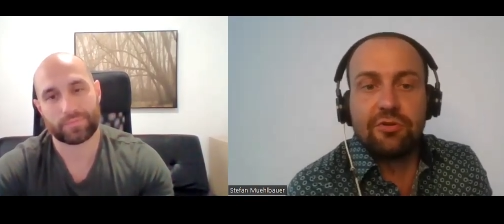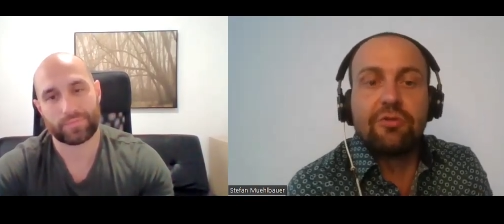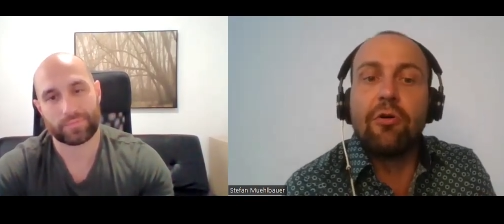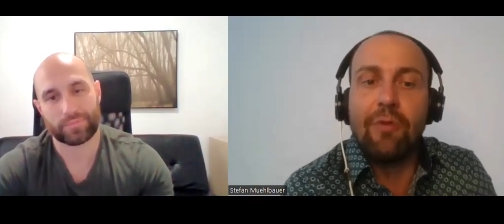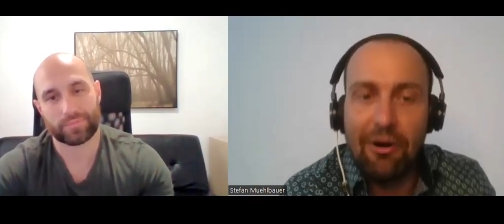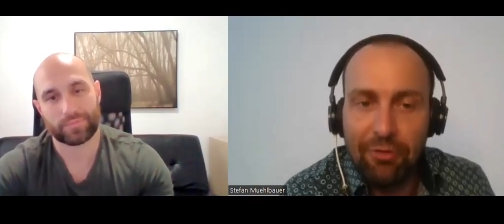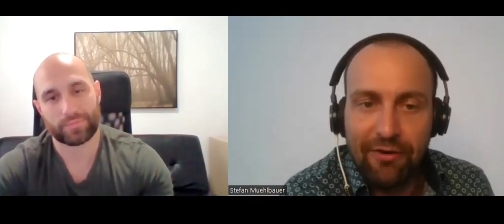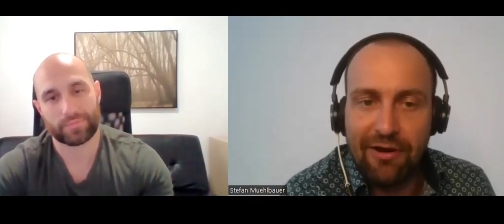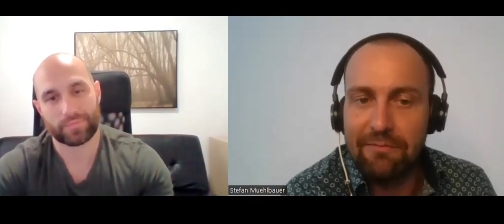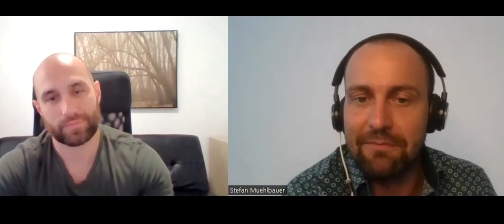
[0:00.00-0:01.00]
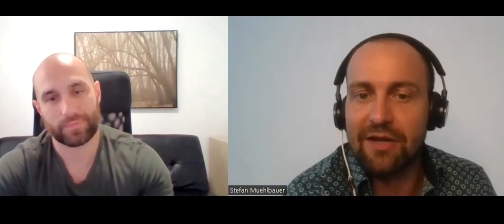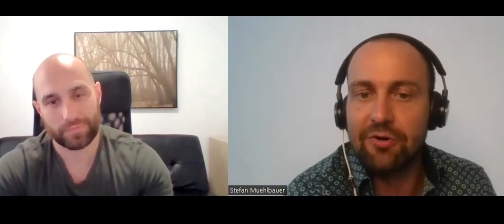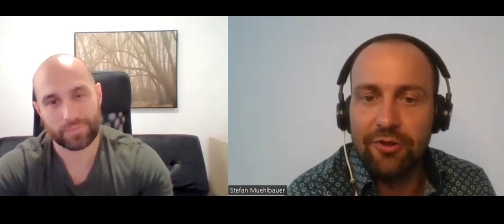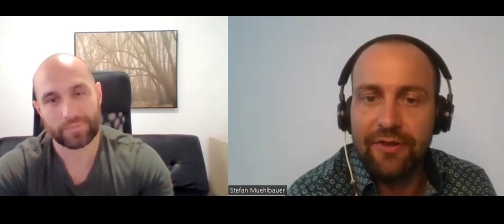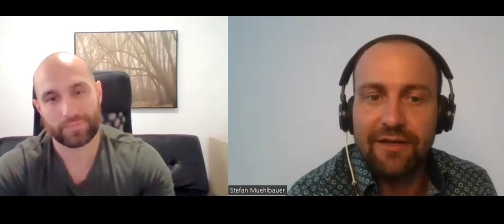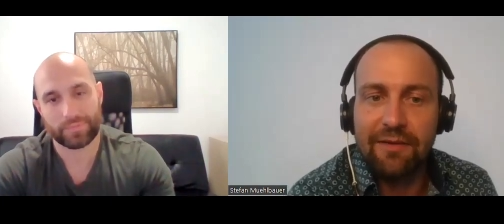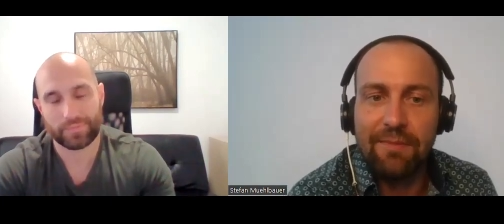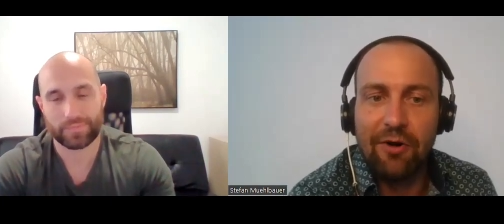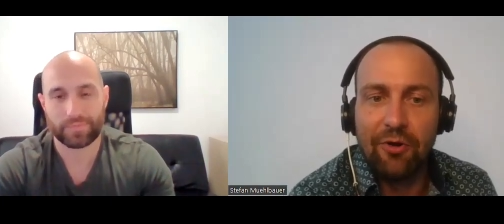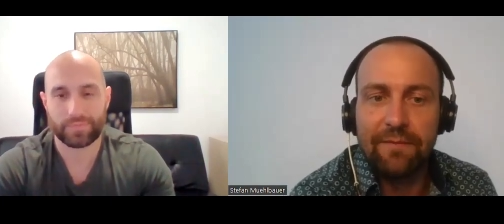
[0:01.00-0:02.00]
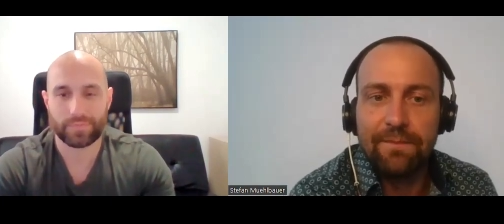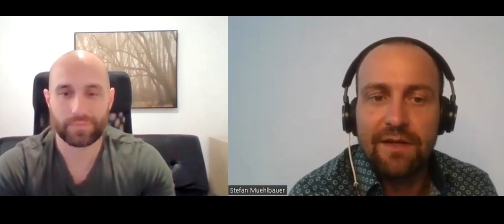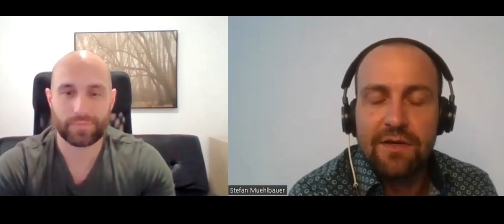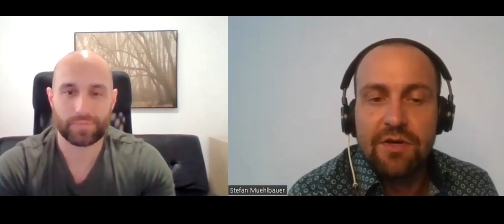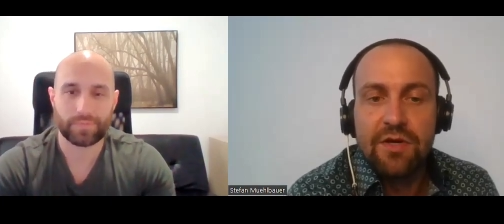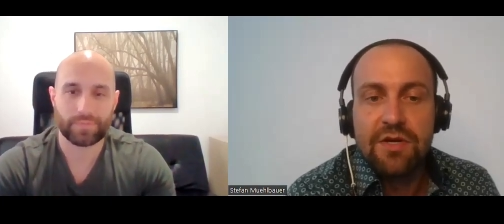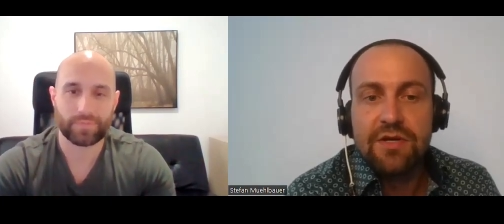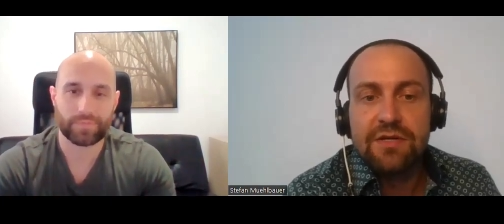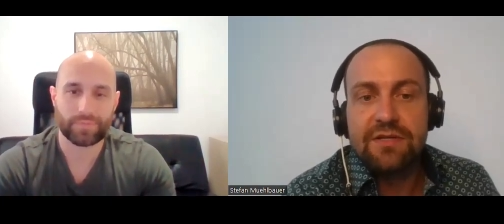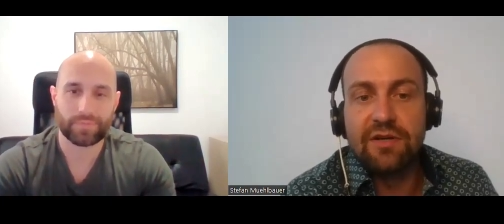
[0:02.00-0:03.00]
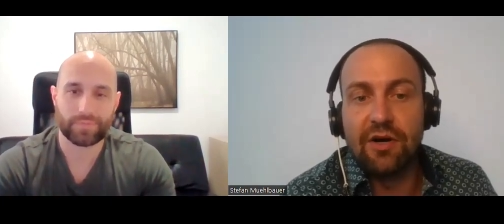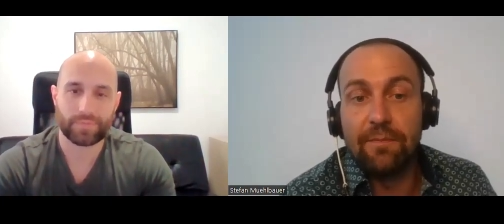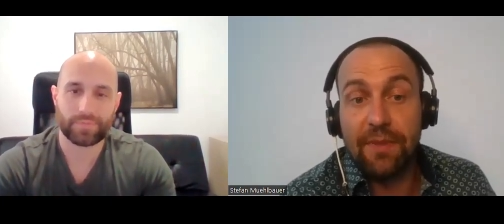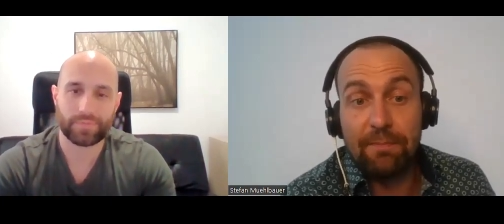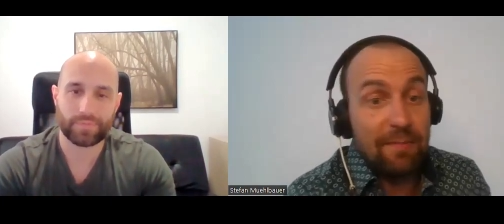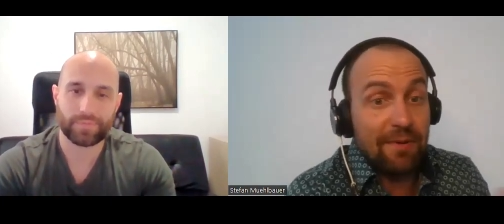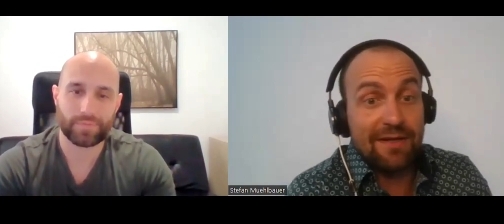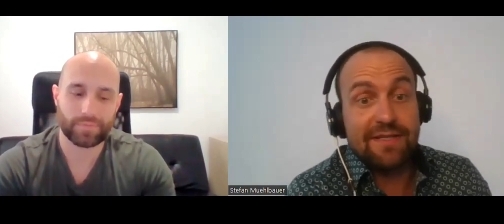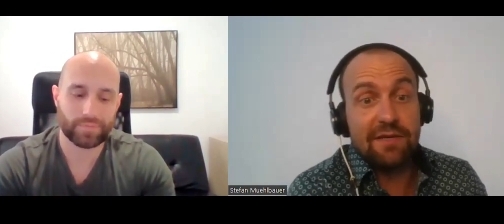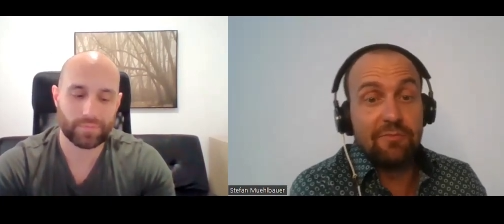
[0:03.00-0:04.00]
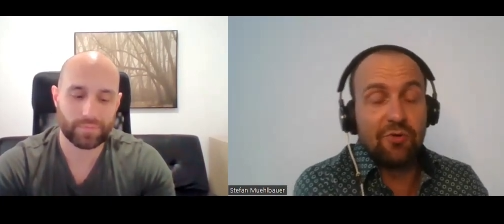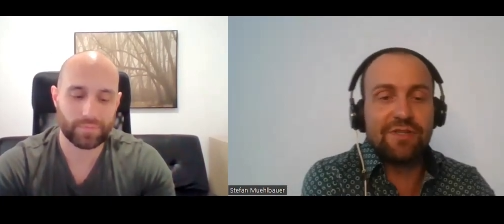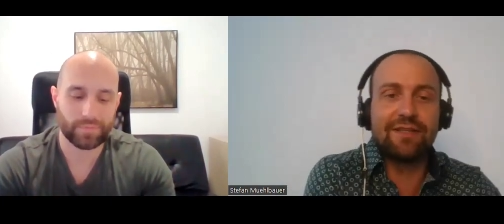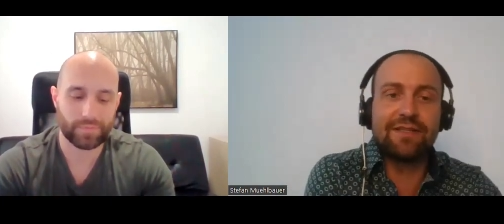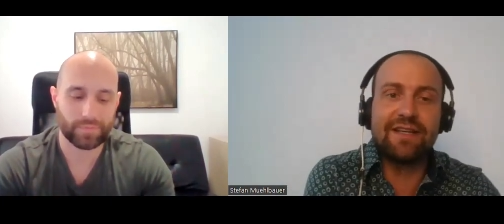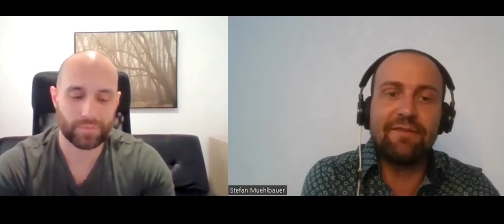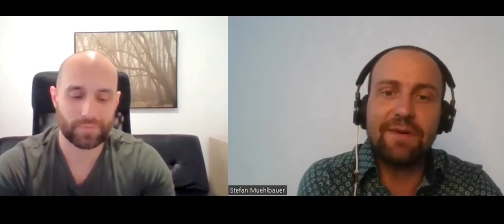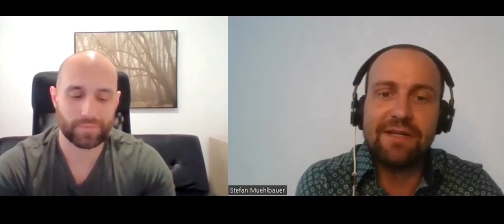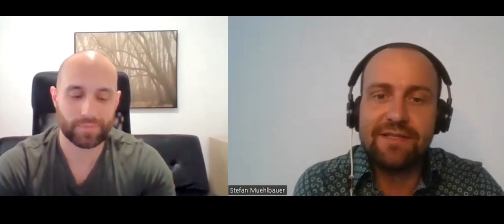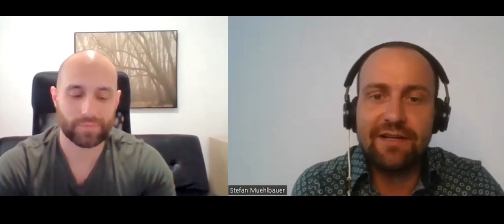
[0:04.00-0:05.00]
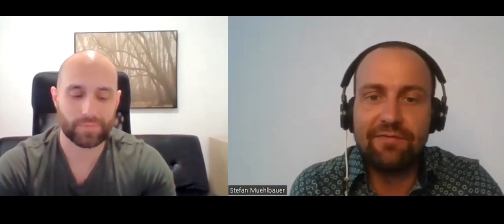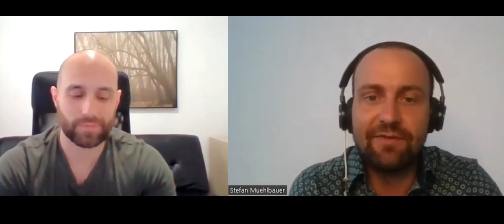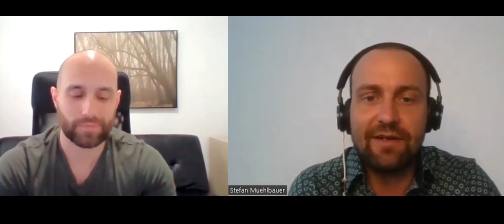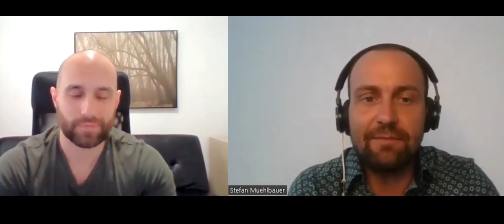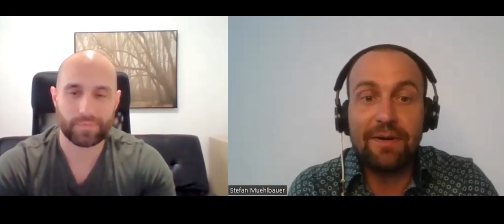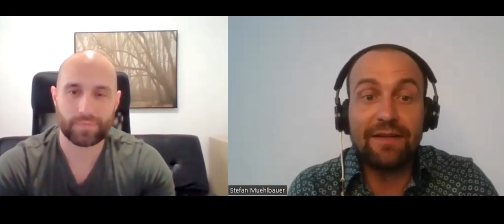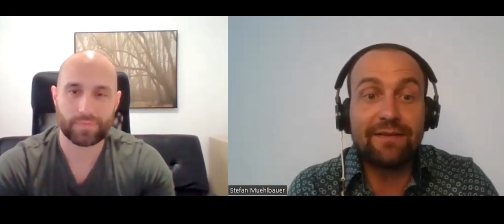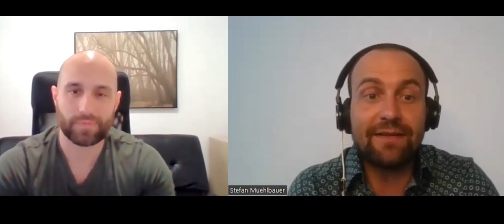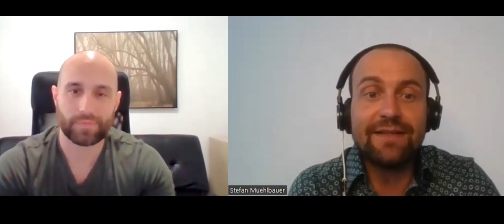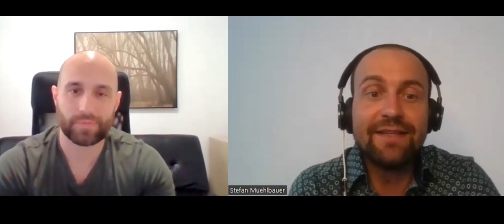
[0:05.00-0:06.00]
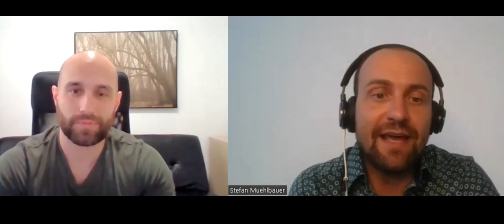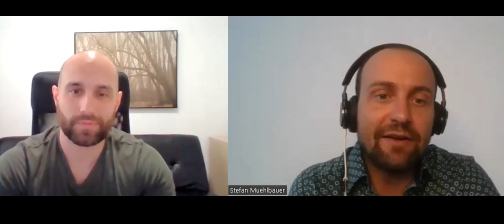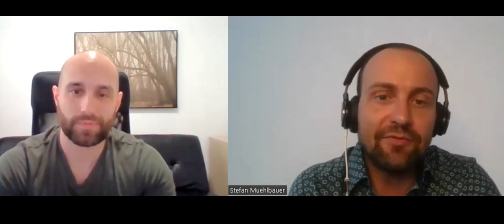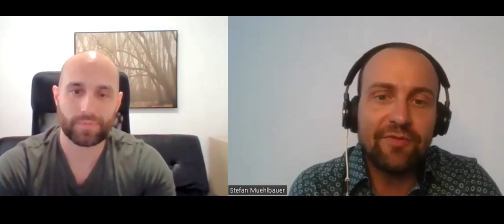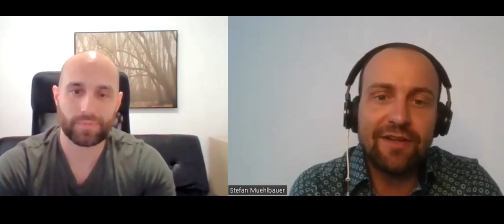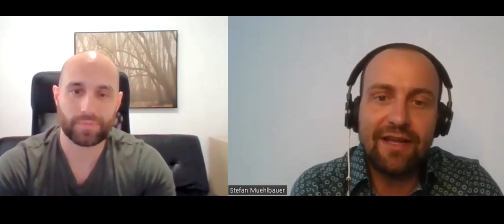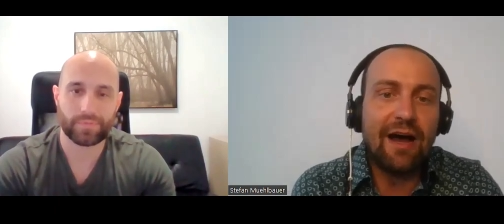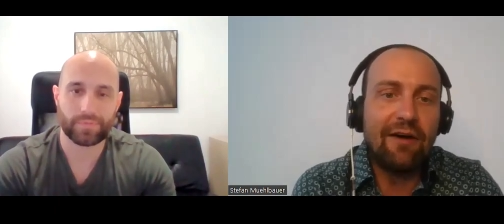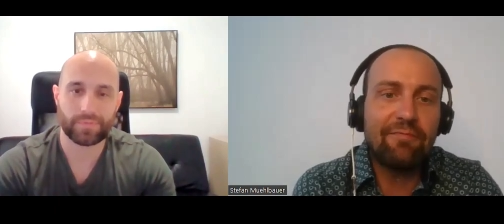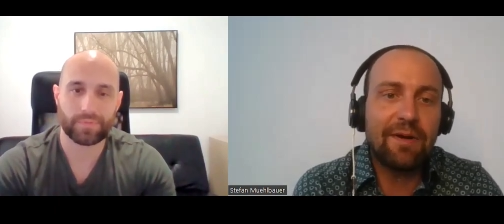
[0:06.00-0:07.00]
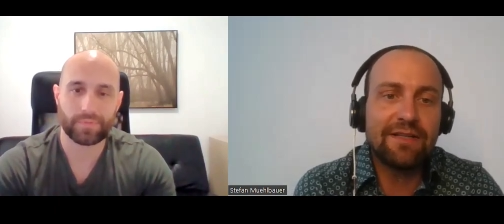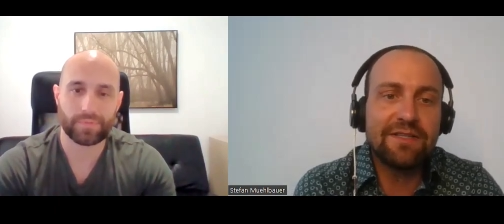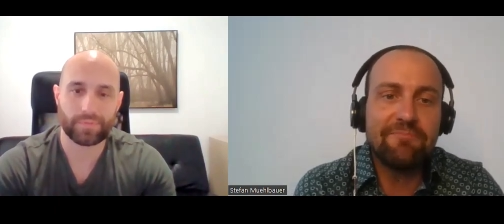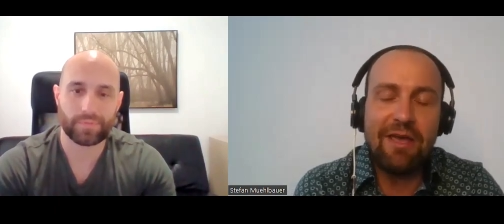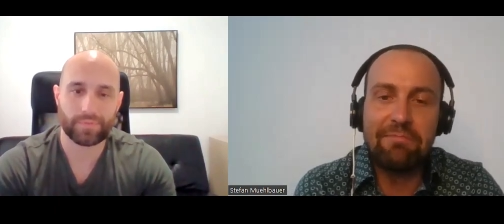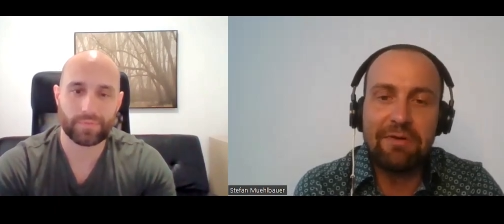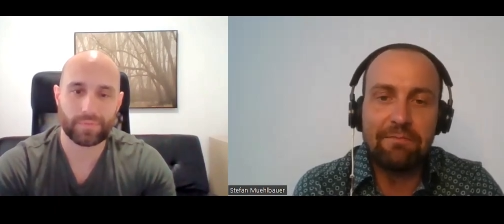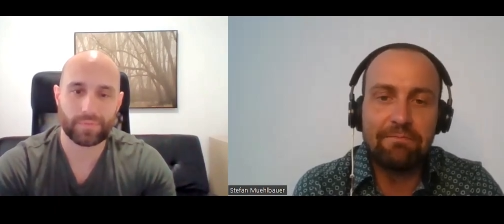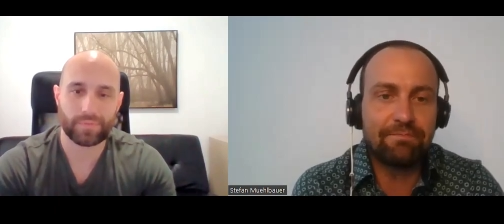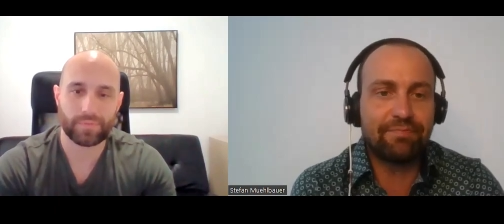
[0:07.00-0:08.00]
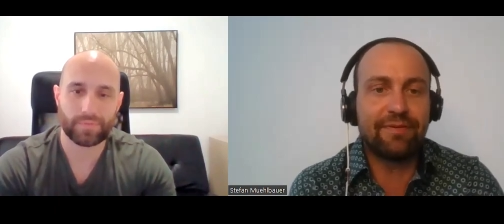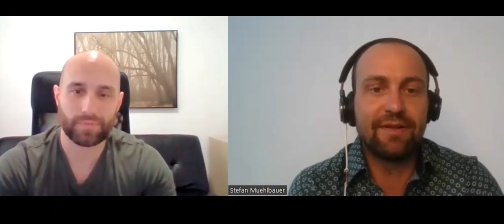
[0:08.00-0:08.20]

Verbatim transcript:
Speaker 1: to go out there and make content about it so the people are seeing mostly this AffPal stuff but in the end of the day AffPal is maybe